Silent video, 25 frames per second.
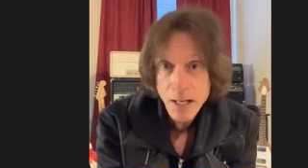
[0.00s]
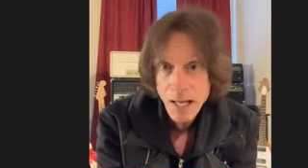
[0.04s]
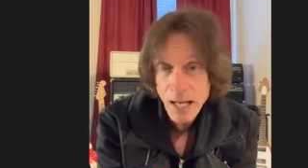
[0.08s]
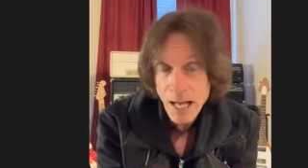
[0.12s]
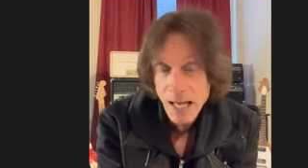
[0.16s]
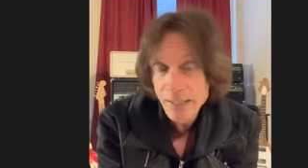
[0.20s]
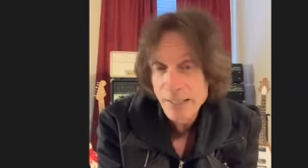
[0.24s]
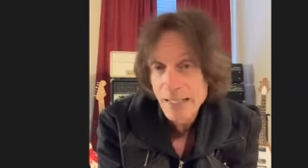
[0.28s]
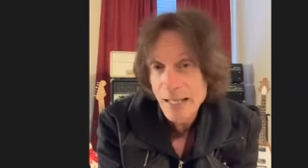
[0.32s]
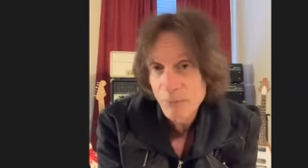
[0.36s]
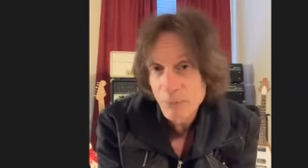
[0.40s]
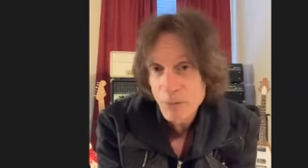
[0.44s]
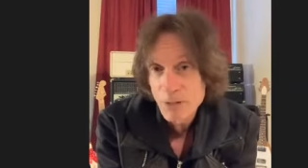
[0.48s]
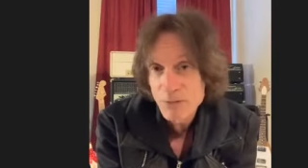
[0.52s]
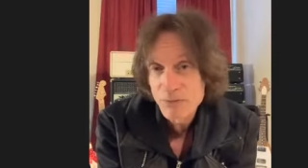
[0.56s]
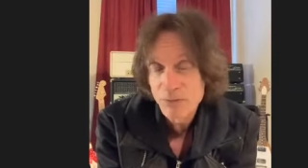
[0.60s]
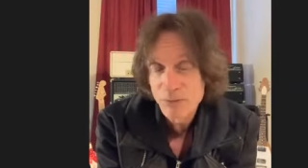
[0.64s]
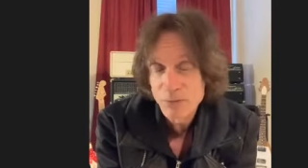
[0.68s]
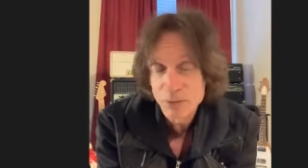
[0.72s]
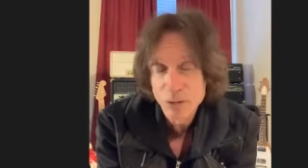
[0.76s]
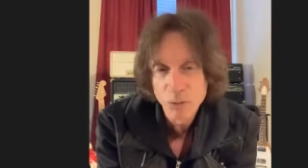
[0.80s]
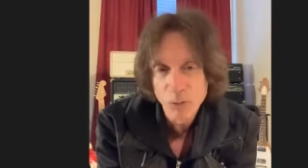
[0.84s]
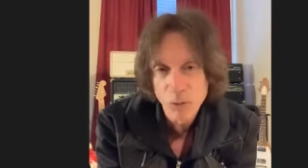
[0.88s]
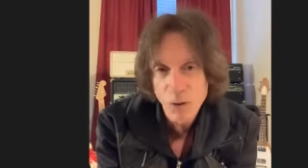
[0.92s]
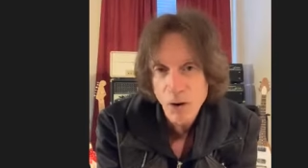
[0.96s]
and then we
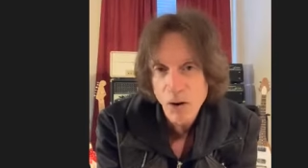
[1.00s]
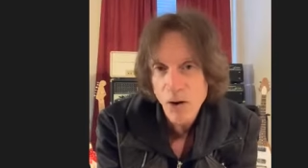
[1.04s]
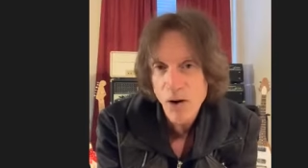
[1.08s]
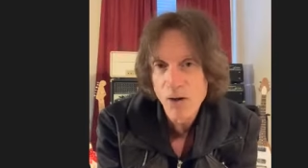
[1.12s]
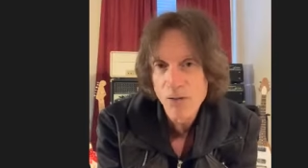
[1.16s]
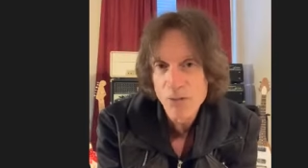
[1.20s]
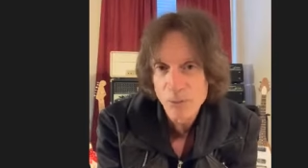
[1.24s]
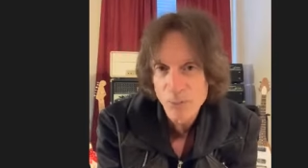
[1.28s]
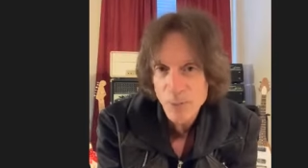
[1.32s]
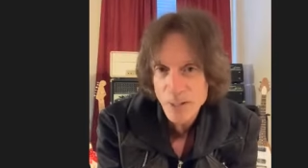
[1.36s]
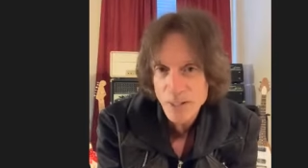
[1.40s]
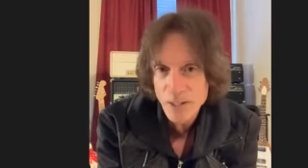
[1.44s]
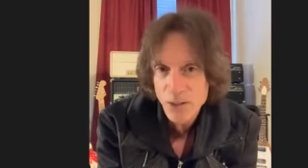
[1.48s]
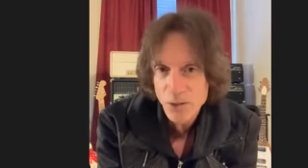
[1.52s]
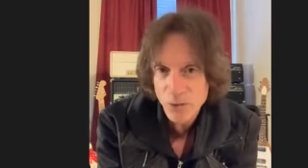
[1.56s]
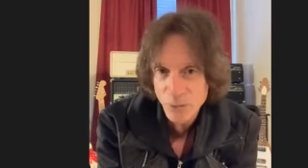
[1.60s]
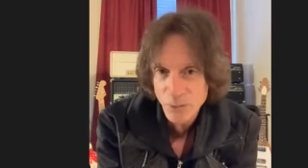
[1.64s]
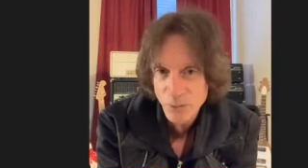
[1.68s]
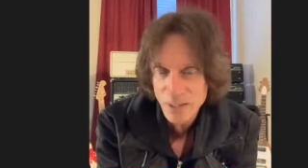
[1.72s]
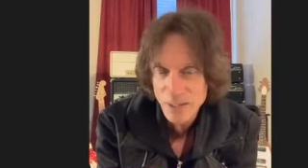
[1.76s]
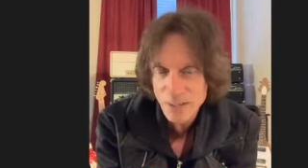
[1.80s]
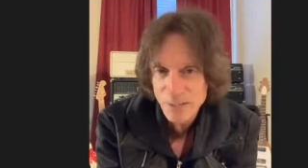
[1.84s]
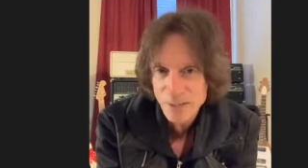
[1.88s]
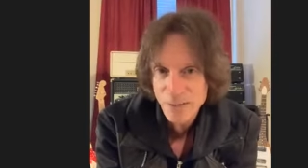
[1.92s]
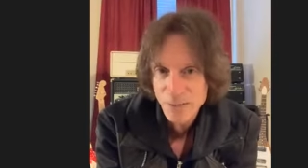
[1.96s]
flew all the way to
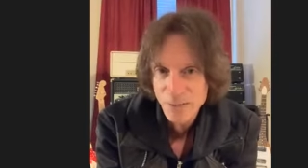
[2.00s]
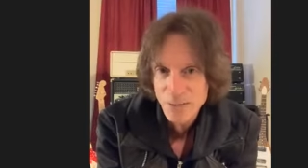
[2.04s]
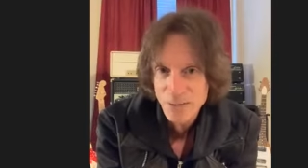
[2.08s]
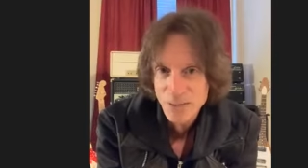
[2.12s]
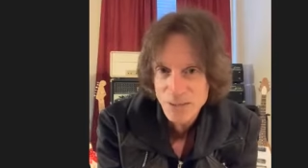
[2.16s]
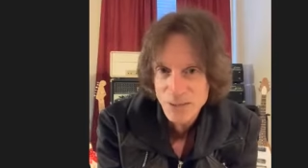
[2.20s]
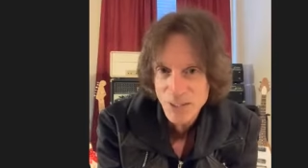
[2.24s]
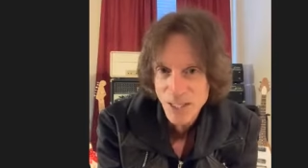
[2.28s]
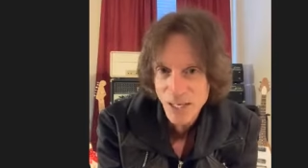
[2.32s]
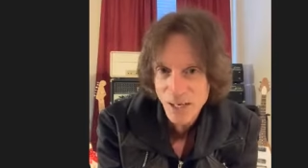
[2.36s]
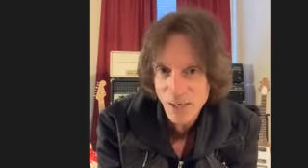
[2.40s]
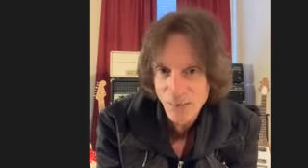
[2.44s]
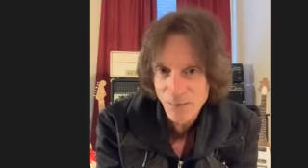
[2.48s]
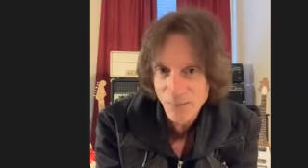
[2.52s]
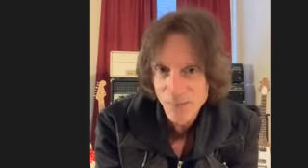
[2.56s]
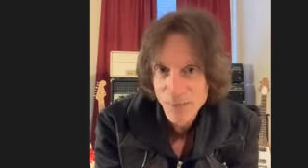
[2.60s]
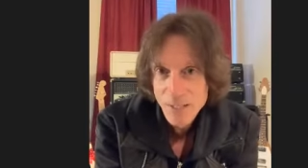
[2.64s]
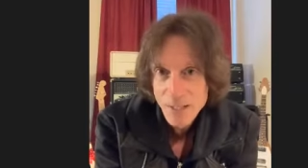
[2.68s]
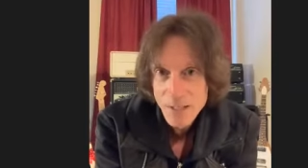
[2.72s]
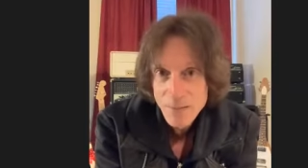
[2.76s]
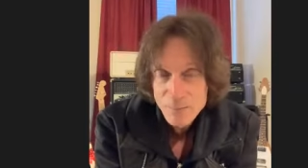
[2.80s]
Korea to do the show.